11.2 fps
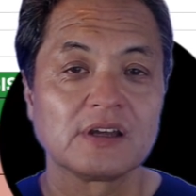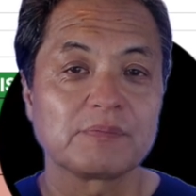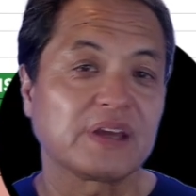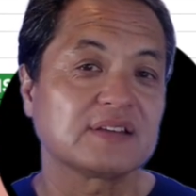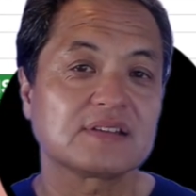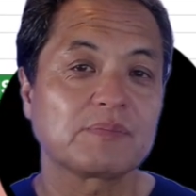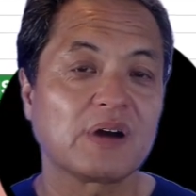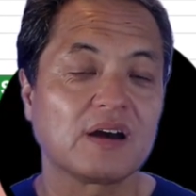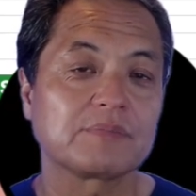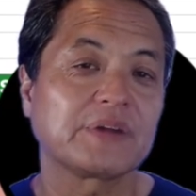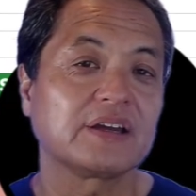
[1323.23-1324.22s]
based
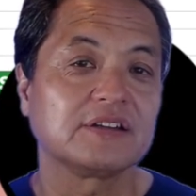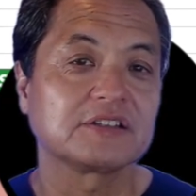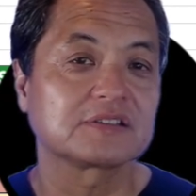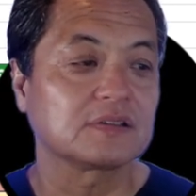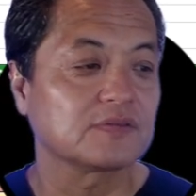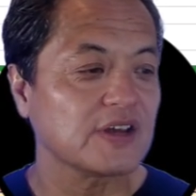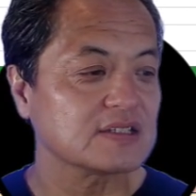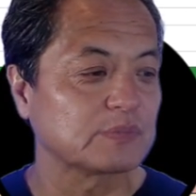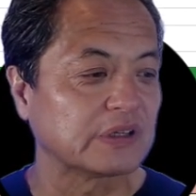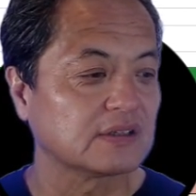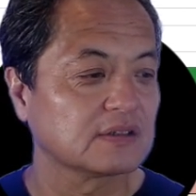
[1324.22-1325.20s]
upon my initial
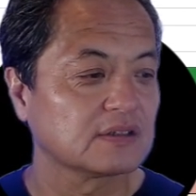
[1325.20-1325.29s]
investment.